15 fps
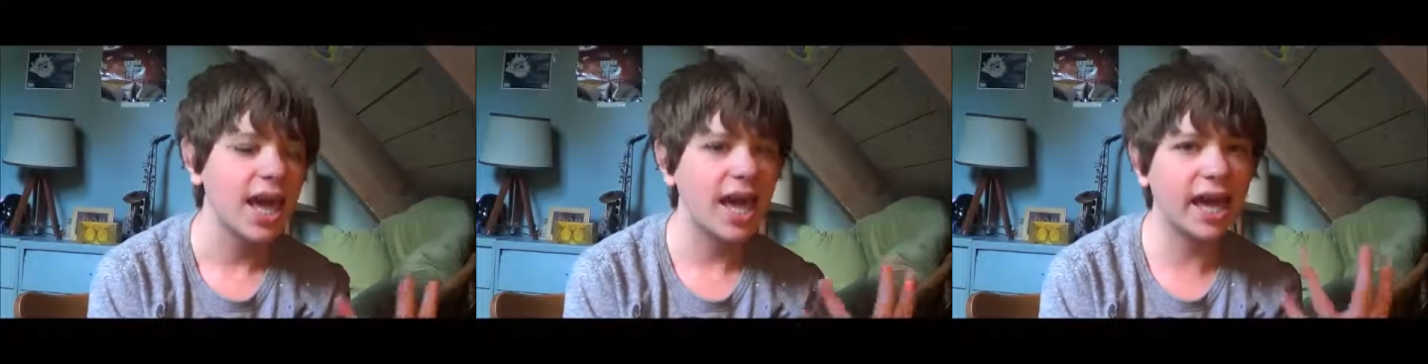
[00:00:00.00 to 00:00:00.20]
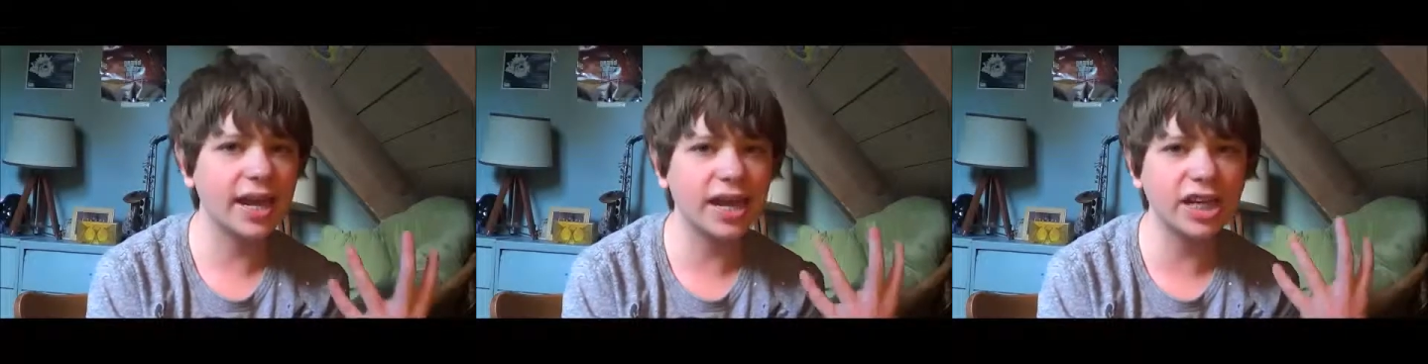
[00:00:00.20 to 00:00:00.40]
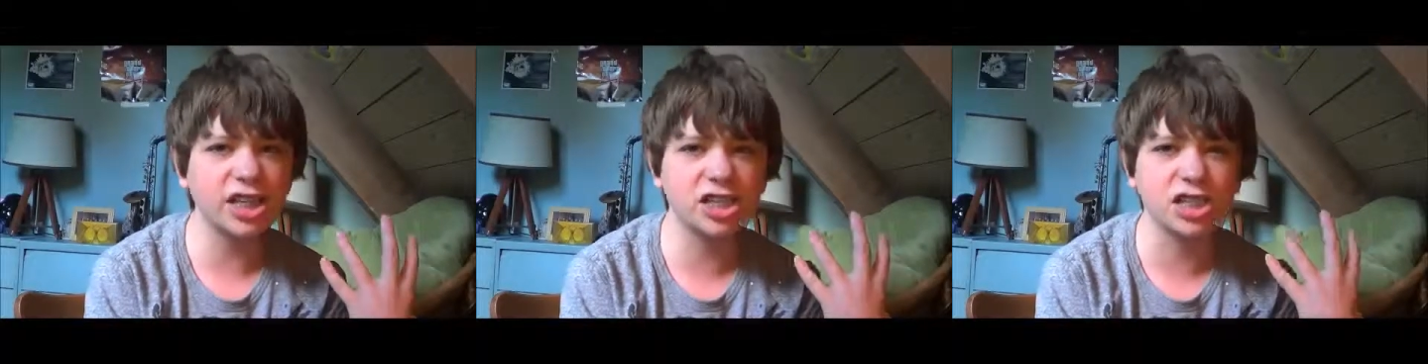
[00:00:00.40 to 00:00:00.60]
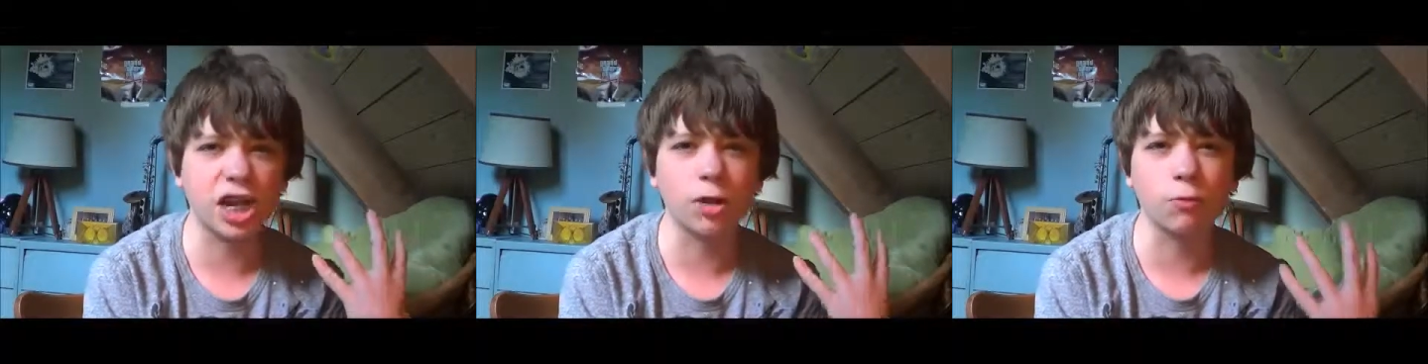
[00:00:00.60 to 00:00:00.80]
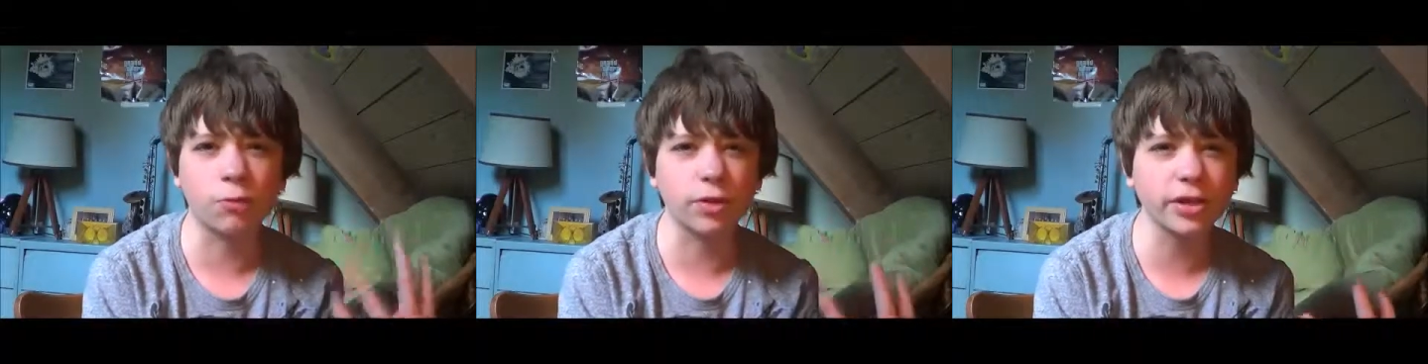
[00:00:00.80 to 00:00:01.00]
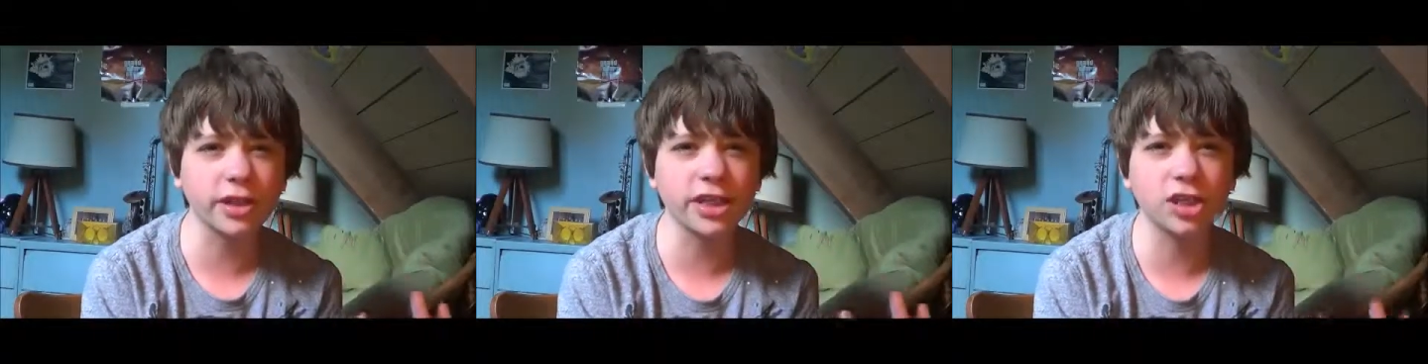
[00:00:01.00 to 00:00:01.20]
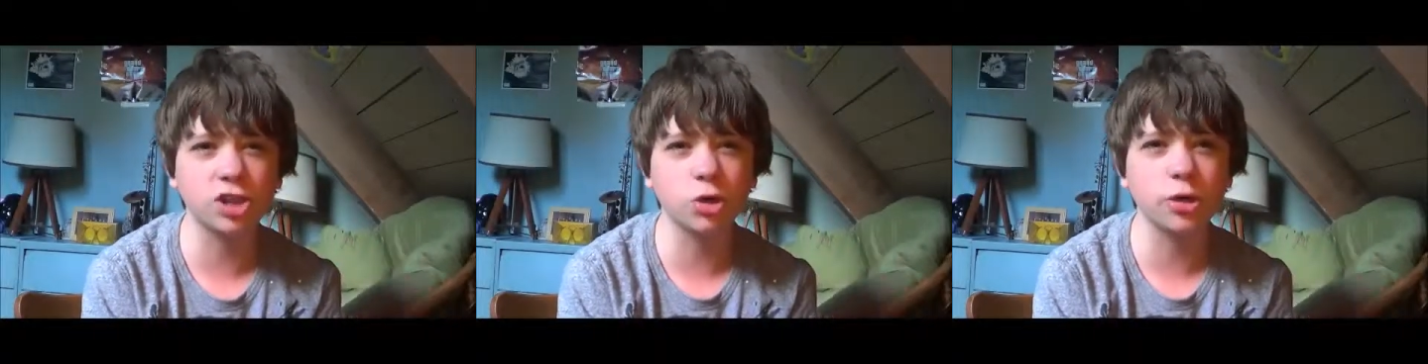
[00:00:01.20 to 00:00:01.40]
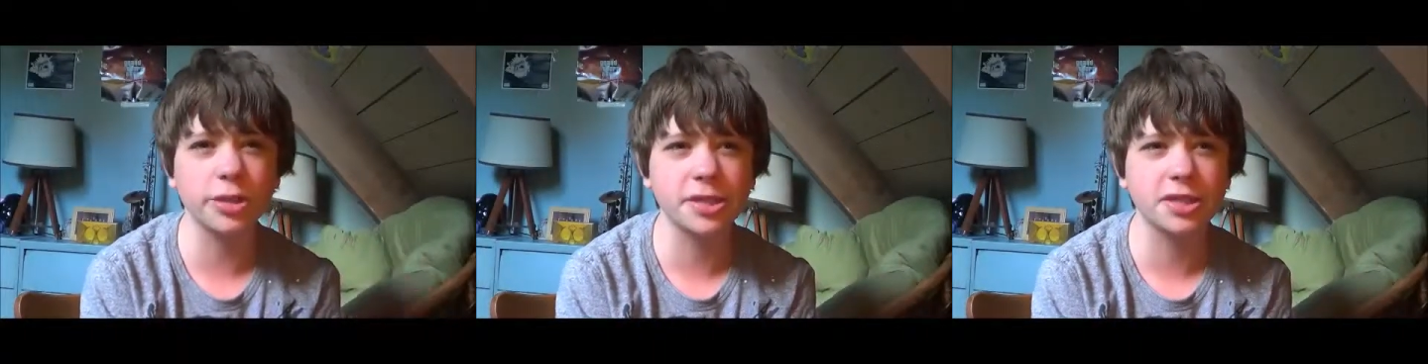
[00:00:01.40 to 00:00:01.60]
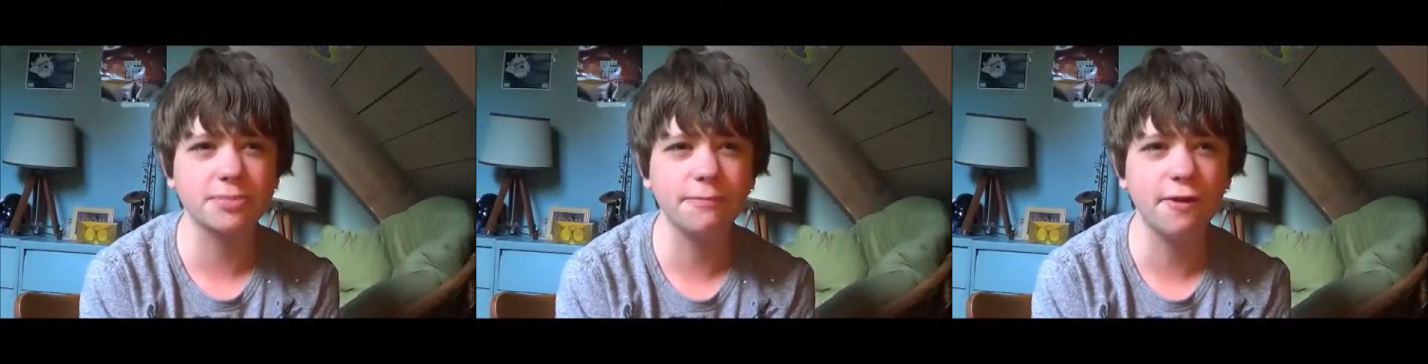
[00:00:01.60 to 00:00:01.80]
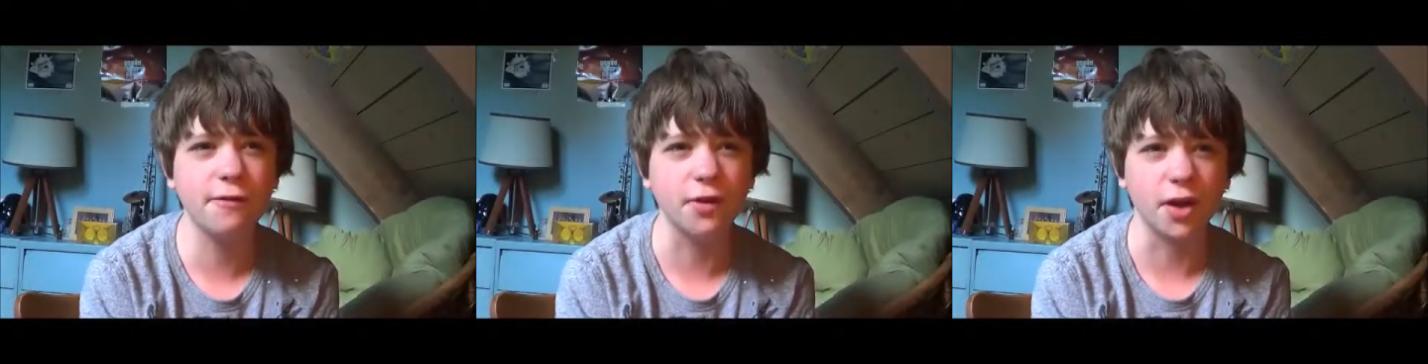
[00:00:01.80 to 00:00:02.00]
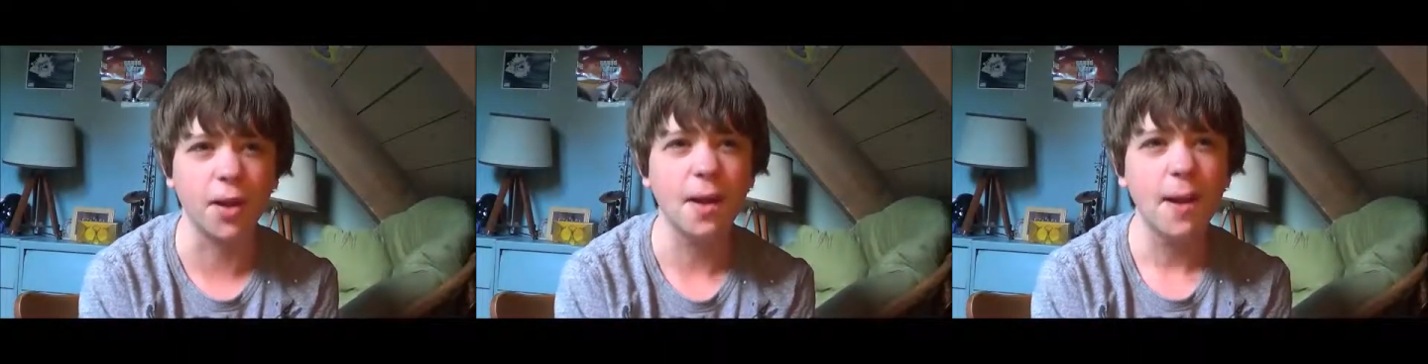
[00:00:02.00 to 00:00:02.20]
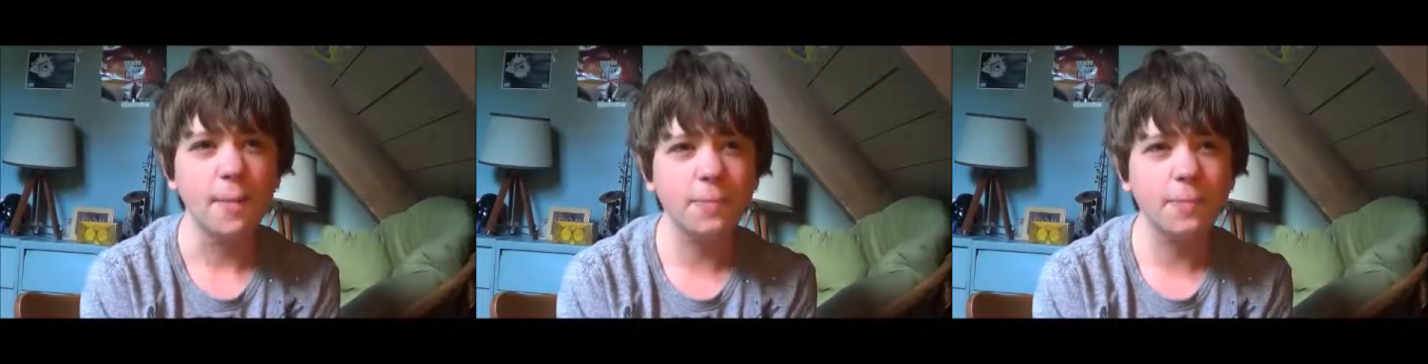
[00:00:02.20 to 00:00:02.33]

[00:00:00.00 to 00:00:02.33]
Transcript: and I really enjoyed this movie.